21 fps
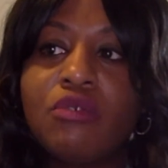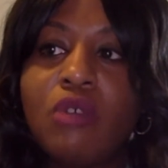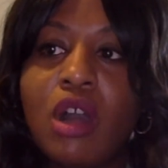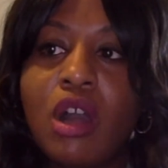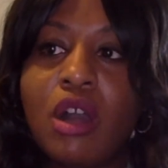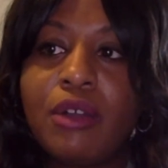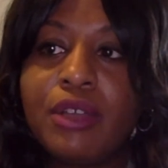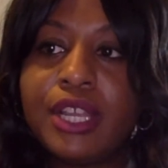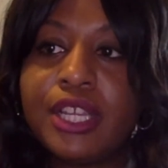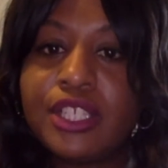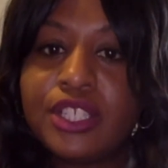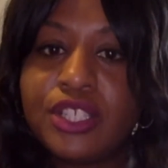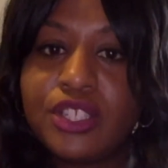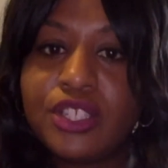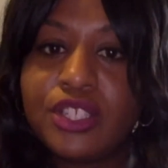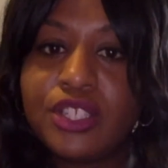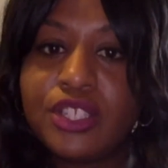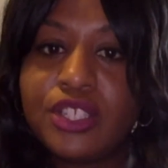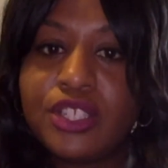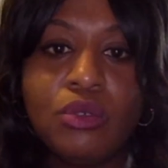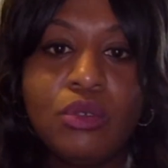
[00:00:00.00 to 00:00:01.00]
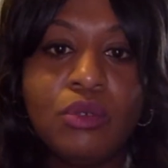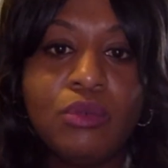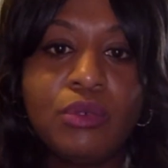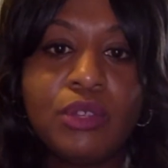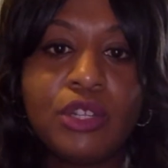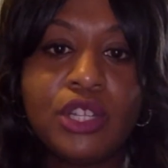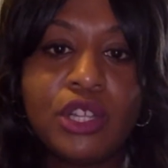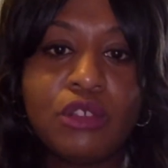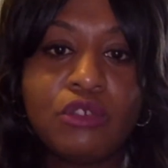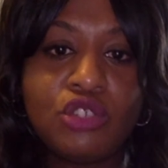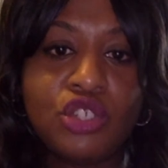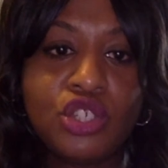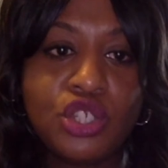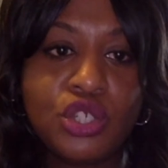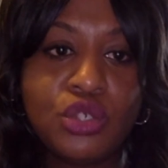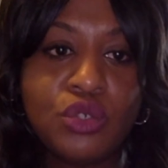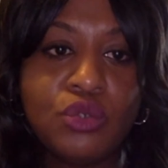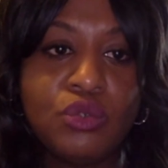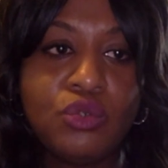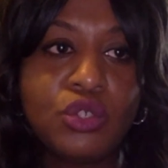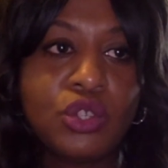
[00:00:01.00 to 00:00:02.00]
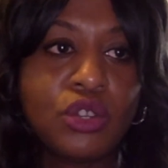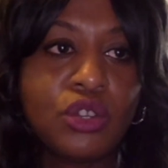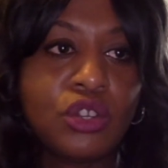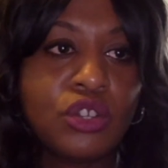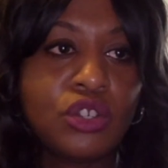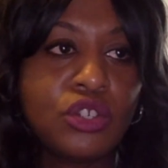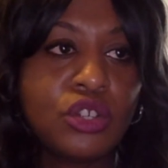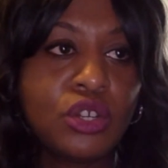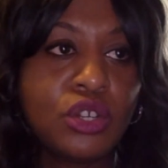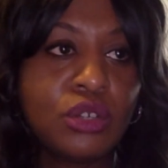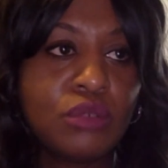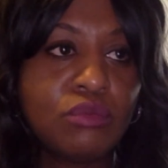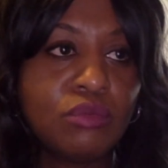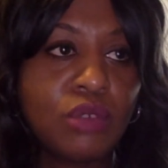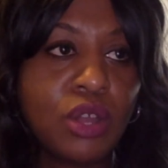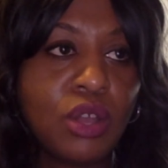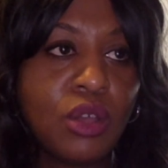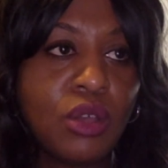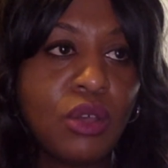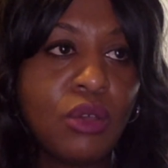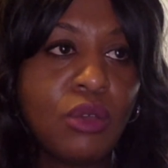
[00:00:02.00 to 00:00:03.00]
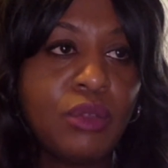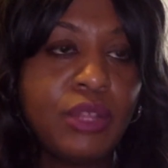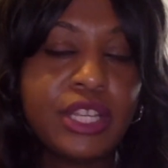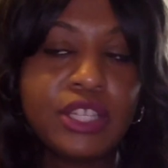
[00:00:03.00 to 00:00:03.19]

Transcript: walking to school with no shoes on a dirt road.